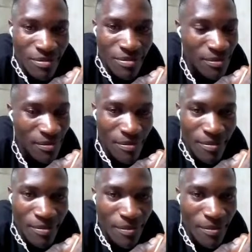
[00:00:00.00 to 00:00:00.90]

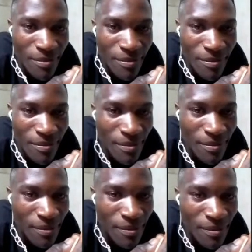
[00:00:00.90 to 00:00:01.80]

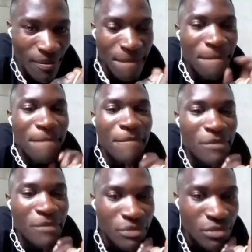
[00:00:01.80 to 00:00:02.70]

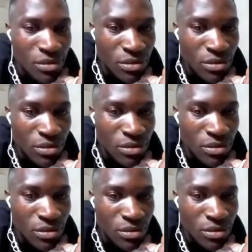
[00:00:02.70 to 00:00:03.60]

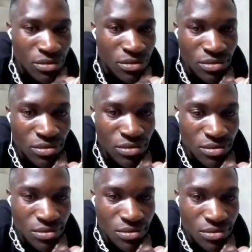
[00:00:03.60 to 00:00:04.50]

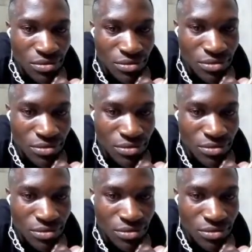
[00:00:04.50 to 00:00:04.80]
The person shown says nothing.